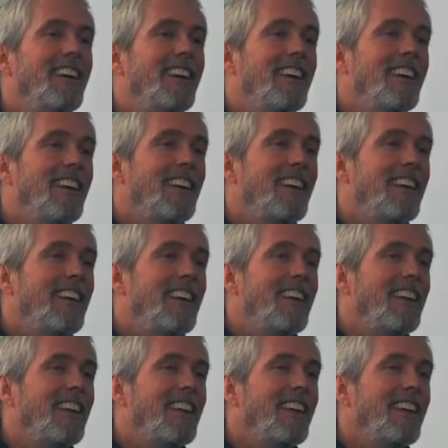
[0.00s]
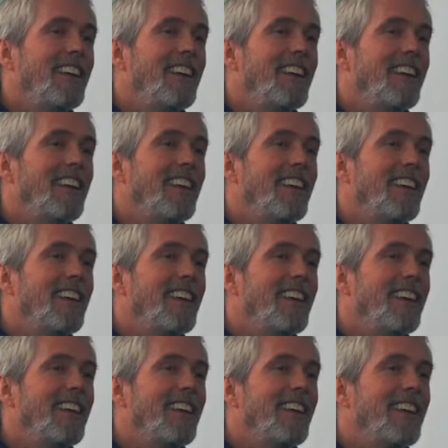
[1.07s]

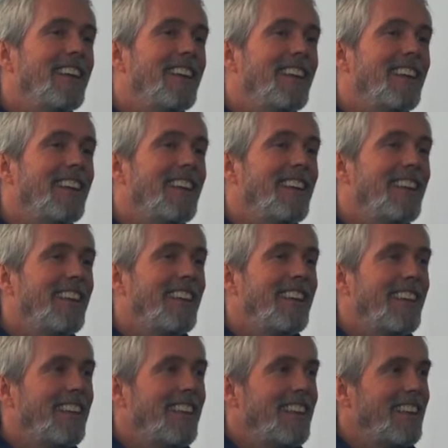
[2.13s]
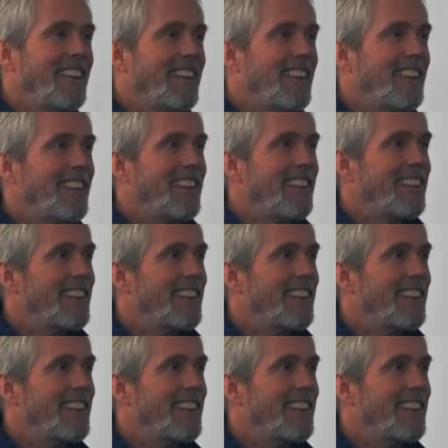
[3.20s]
[no speech]